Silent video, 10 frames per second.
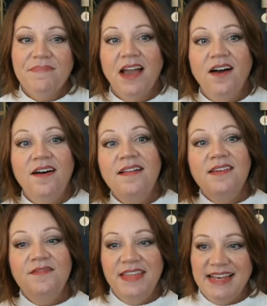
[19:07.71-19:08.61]
All
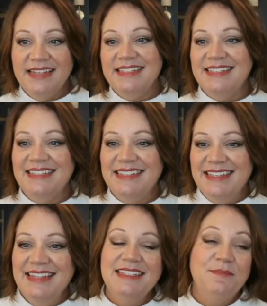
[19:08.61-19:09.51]
of this
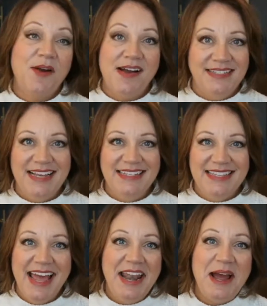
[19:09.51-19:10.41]
process
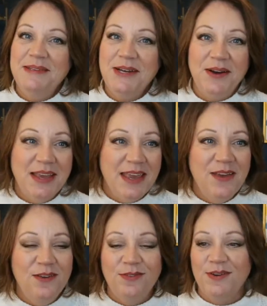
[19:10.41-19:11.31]
that I'm talking
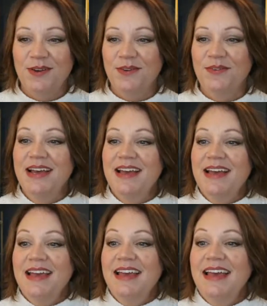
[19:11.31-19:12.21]
you through
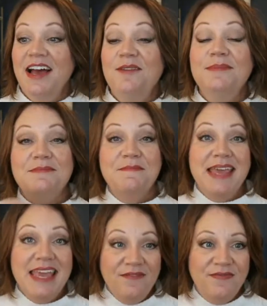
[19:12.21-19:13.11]
helps
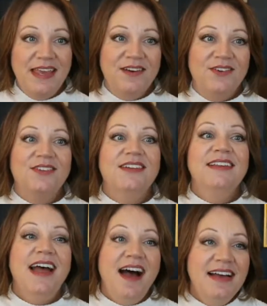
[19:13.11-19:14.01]
me feel
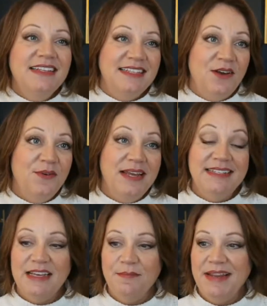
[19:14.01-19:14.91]
not so
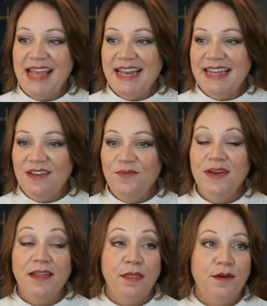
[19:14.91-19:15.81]
intimidated
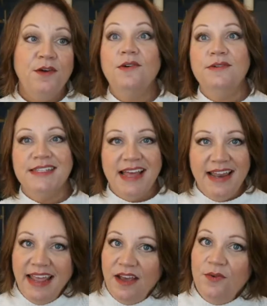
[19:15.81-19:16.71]
with goal
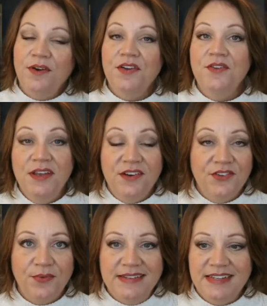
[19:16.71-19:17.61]
setting or New Year's
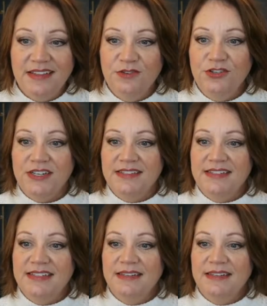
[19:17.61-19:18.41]
resolutions.